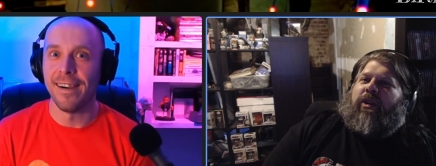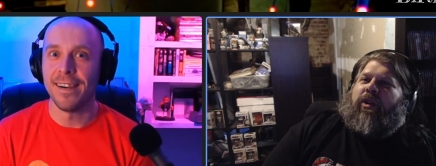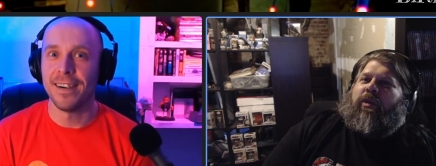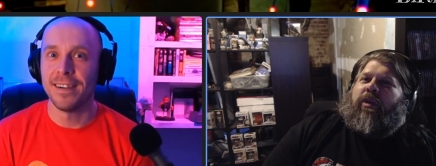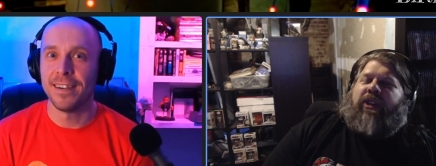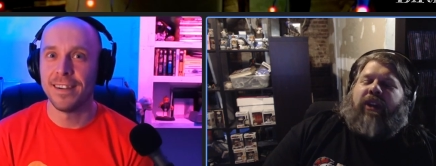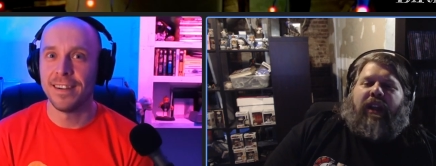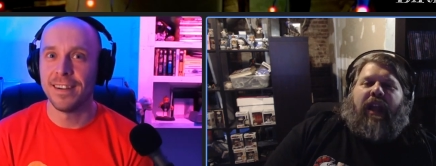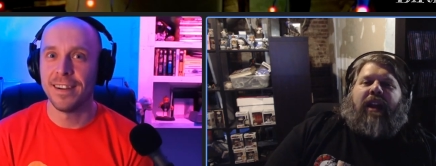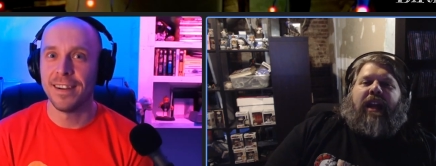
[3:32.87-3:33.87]
Speaker 1: with a
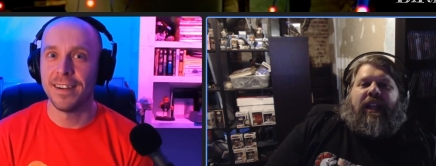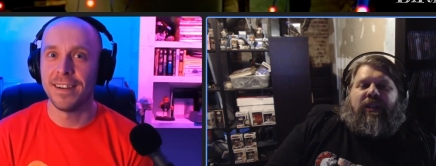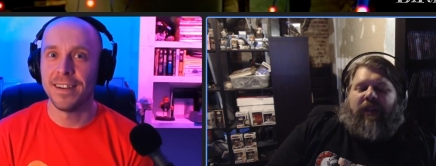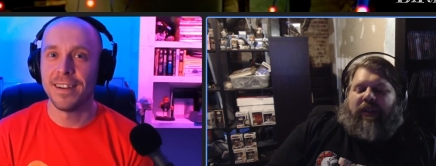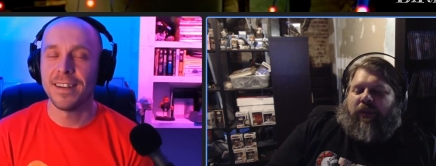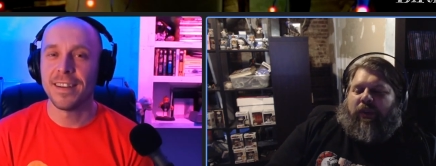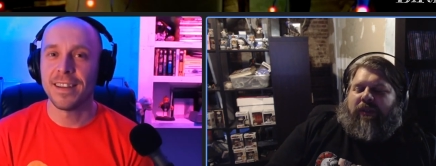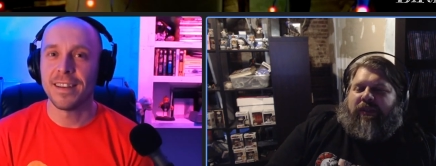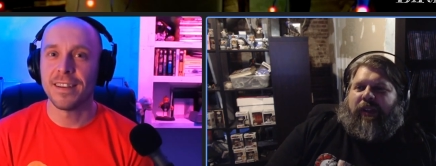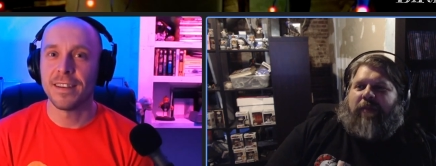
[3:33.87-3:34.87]
lot of A24
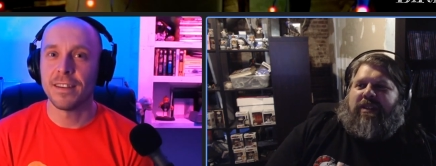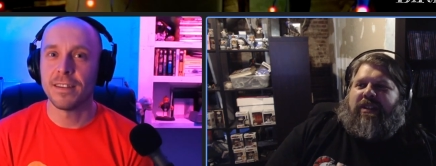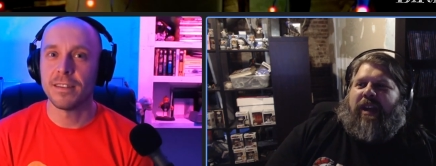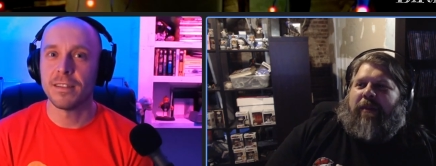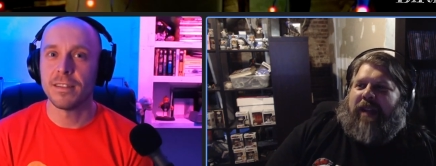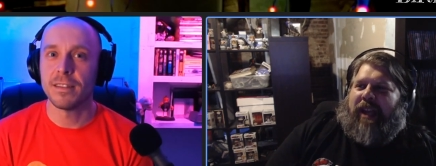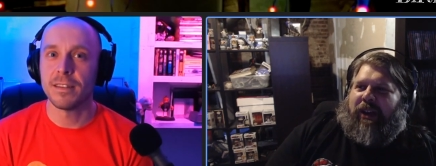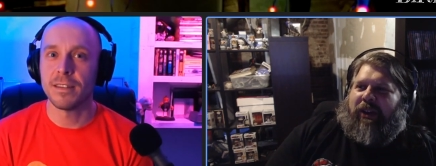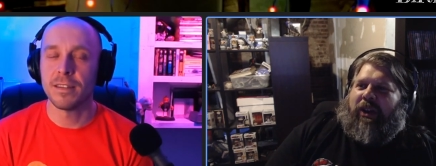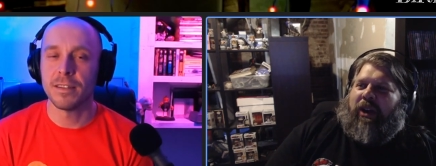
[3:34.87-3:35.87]
films coming
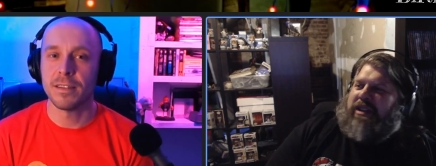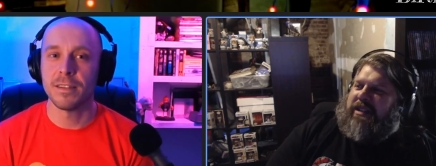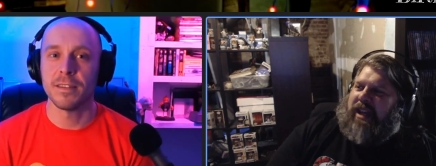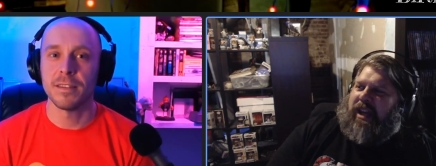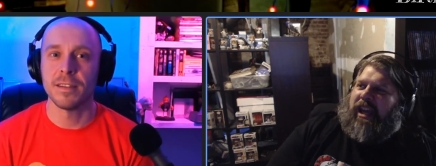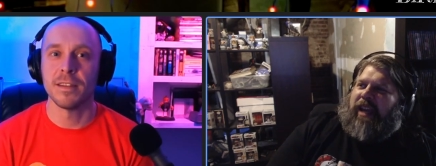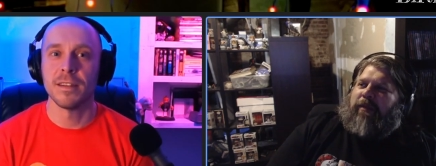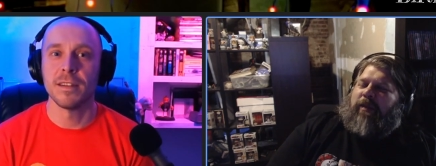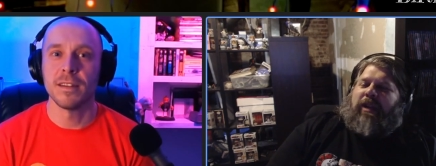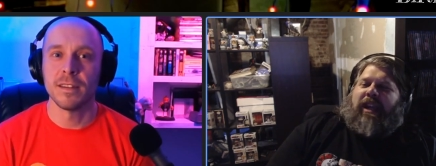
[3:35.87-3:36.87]
out all the time,
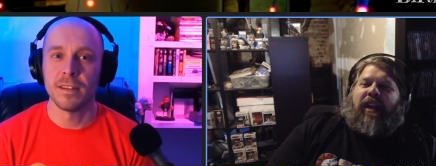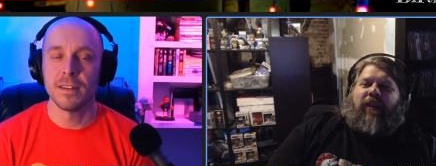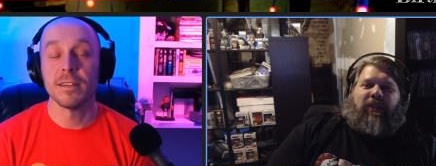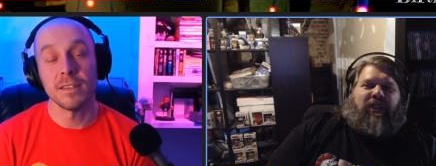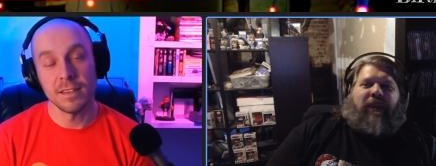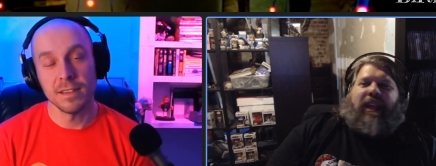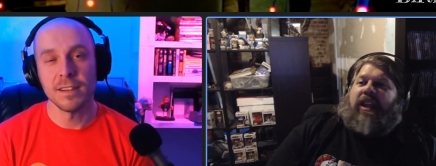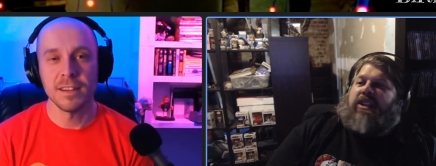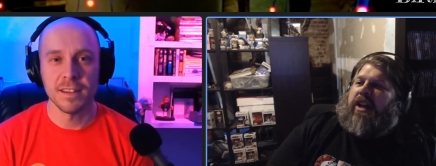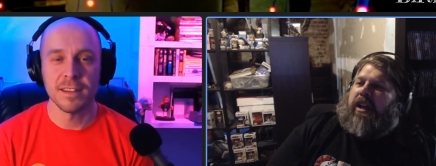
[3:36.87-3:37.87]
and we get so we get
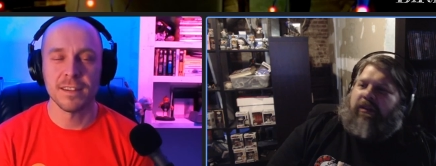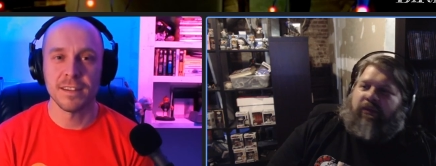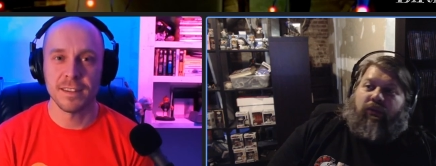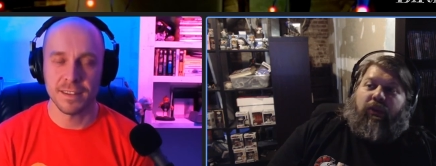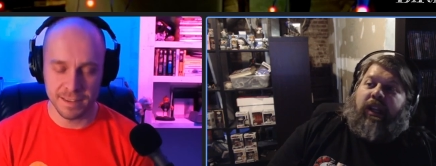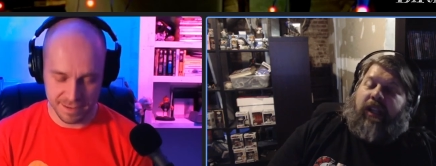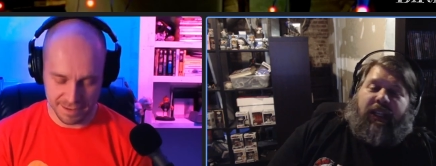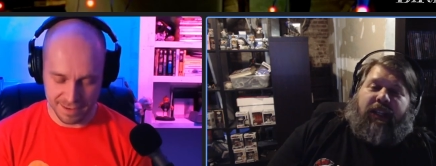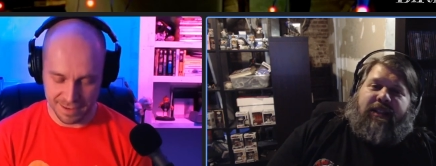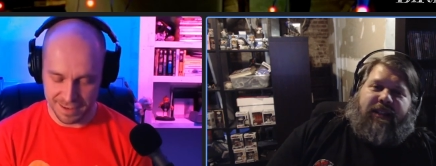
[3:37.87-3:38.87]
a ton of really
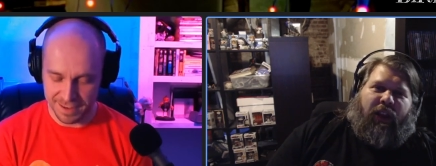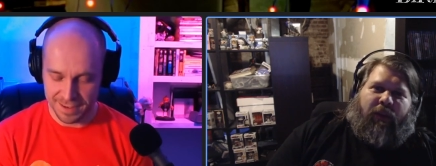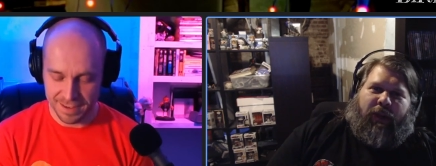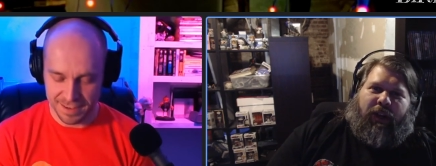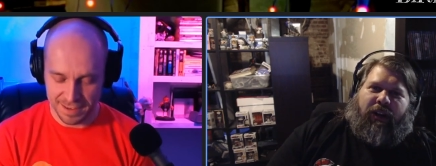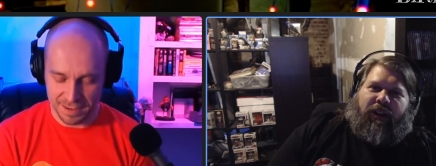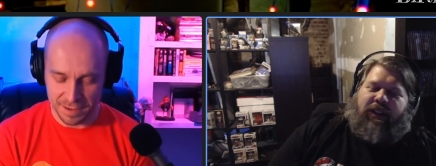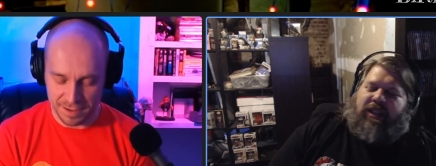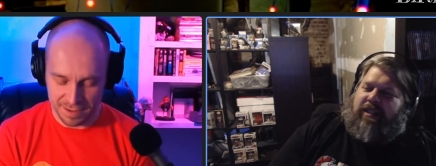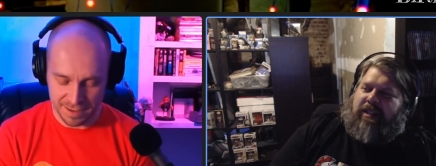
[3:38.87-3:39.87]
good slow burn.
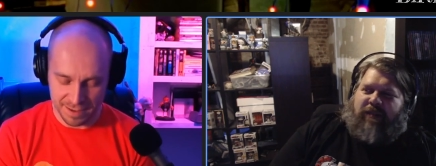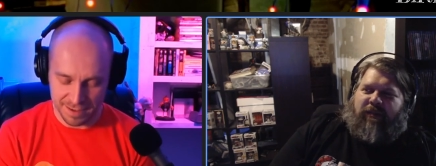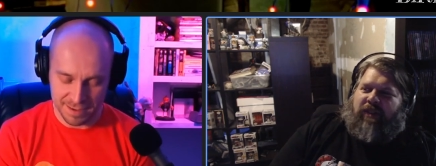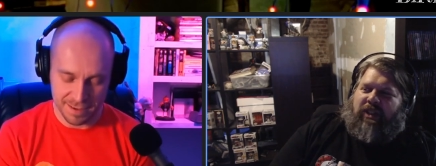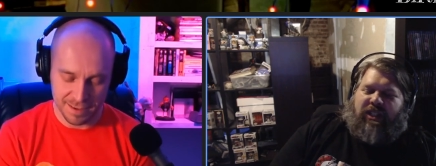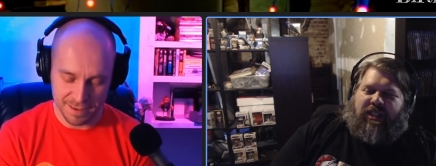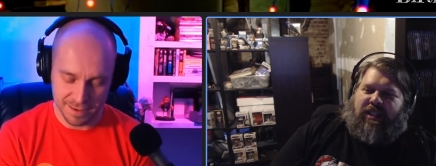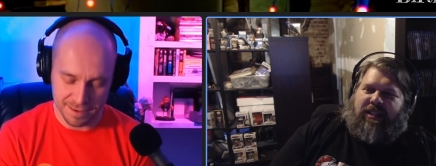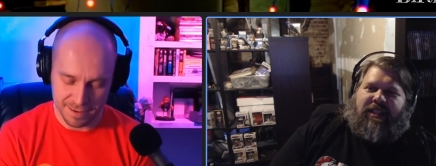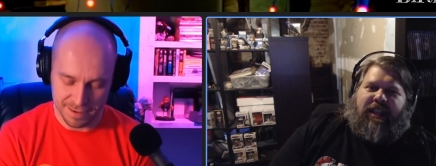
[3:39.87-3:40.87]
This this movie just
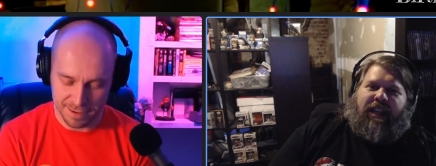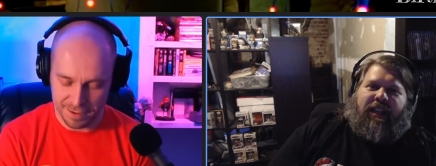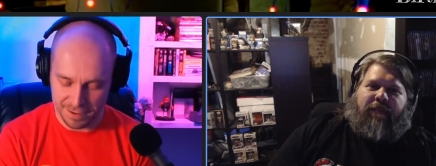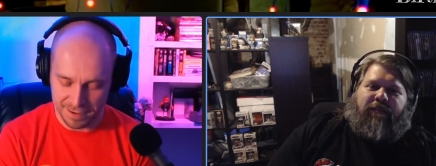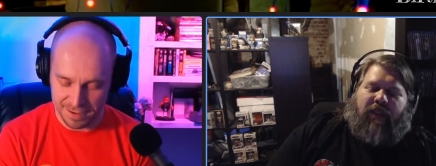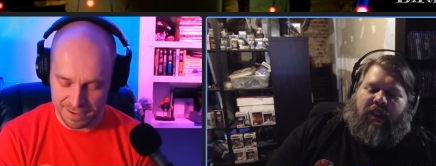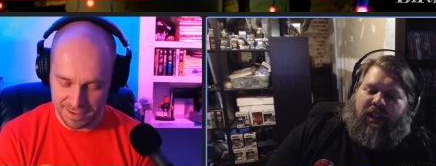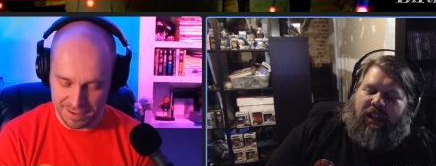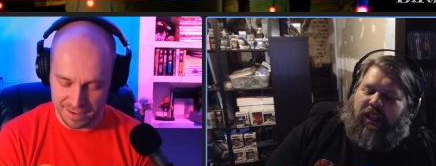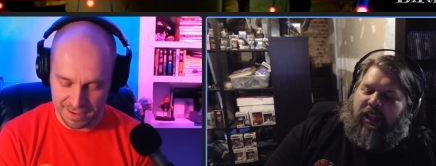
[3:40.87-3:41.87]
doesn't stack up.
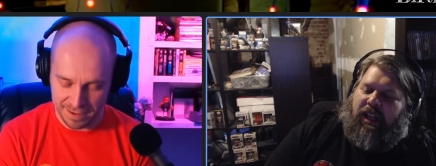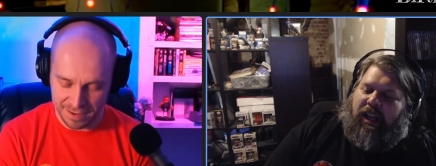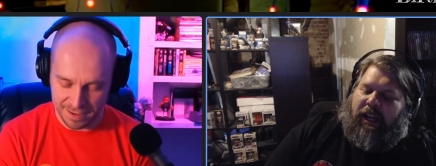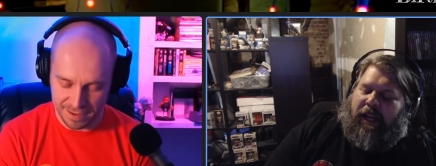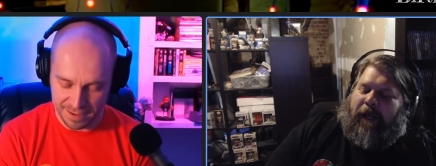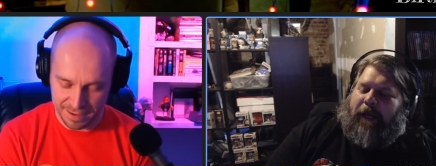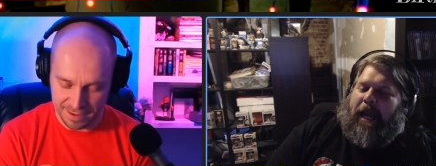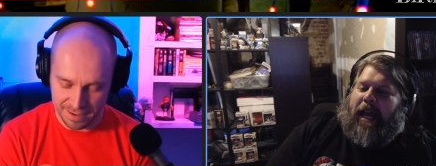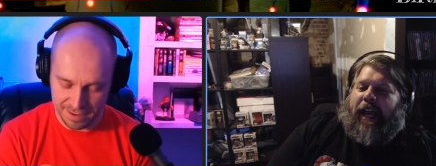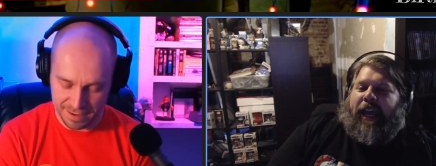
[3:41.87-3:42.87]
Uh,
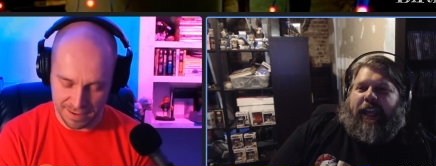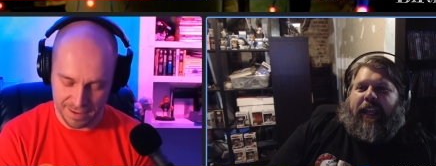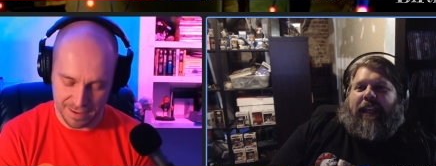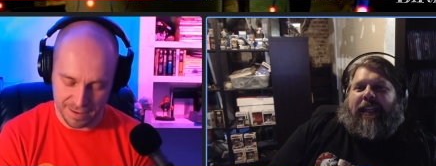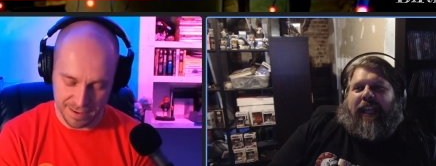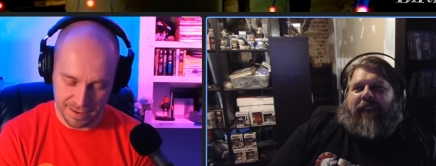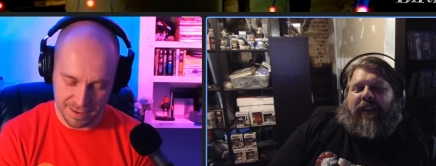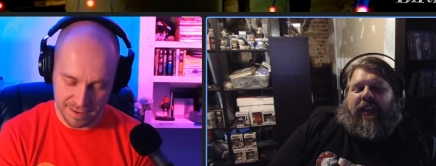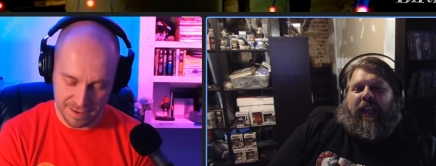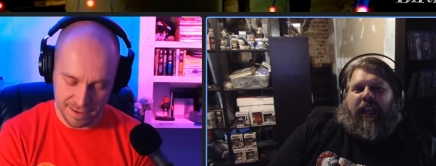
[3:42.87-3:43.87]
I gave
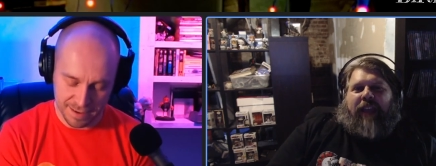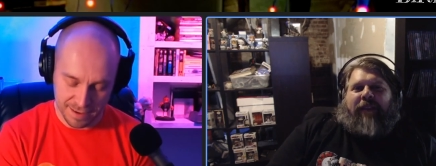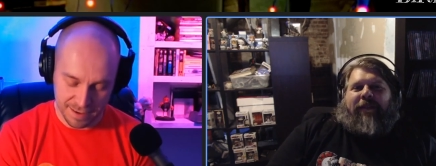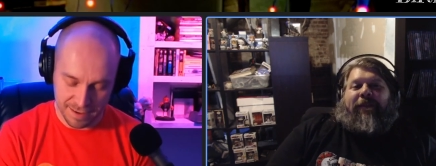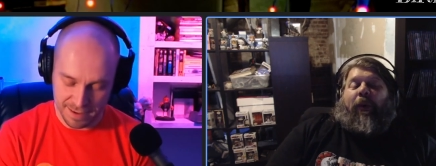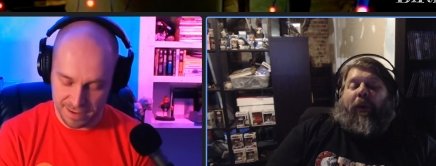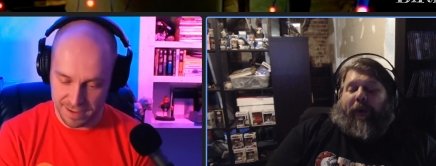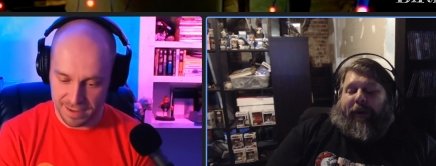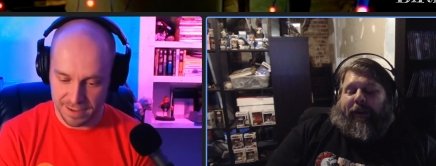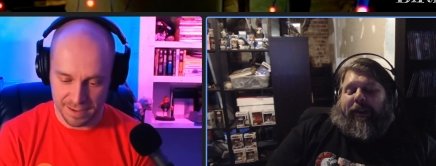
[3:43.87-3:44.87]
it a
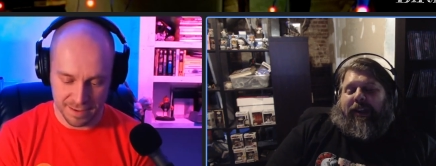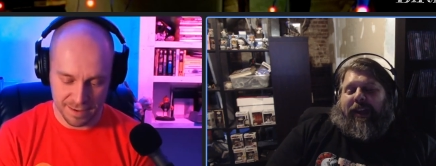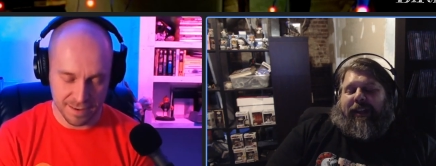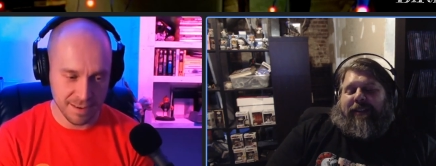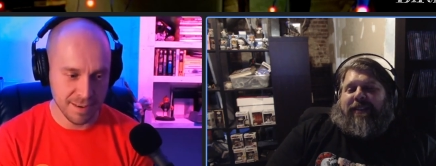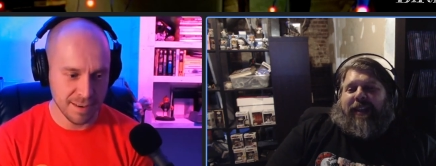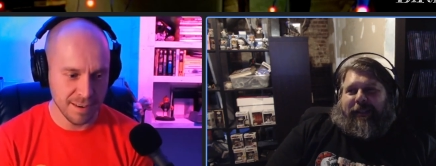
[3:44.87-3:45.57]
four out of ten.